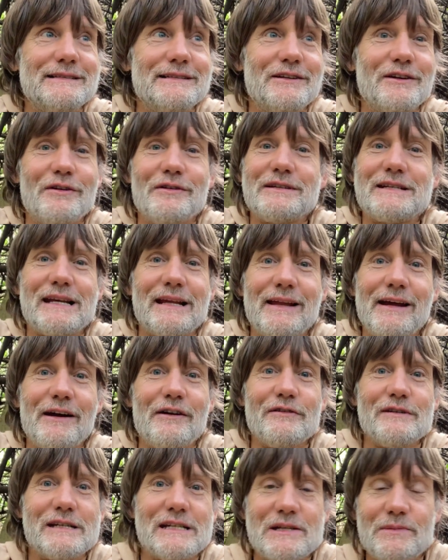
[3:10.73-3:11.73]
You notice how they
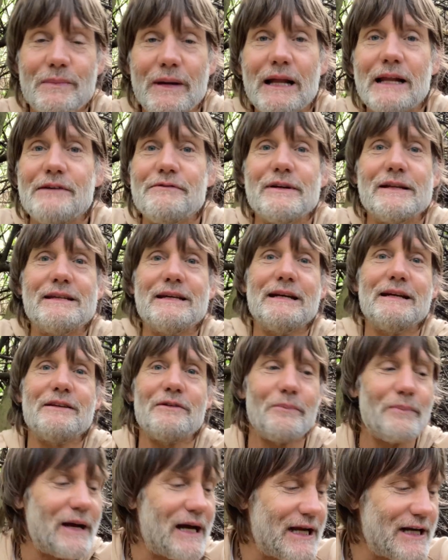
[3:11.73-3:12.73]
always smell everything?
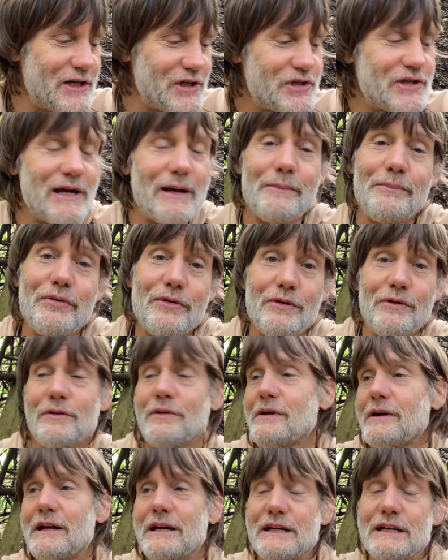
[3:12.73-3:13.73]
They're buying a
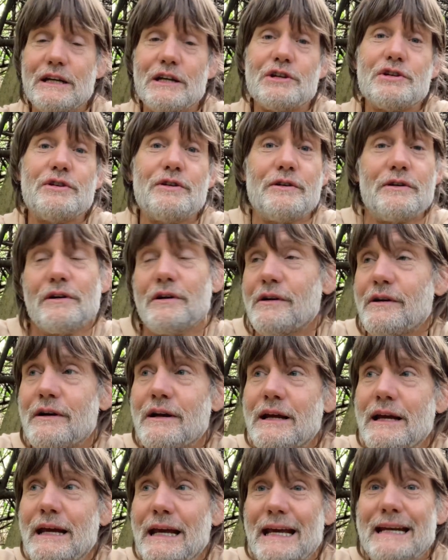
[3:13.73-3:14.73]
shampoo or conditioner or
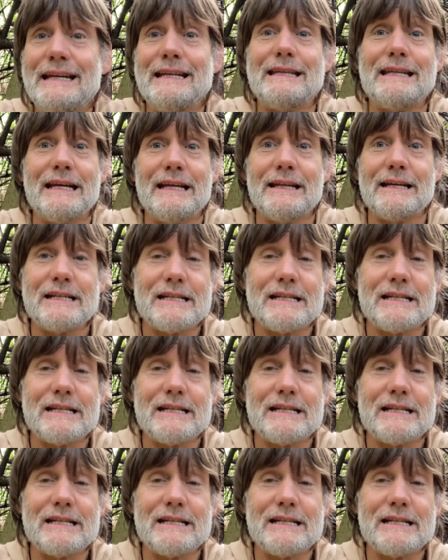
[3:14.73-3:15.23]
anything.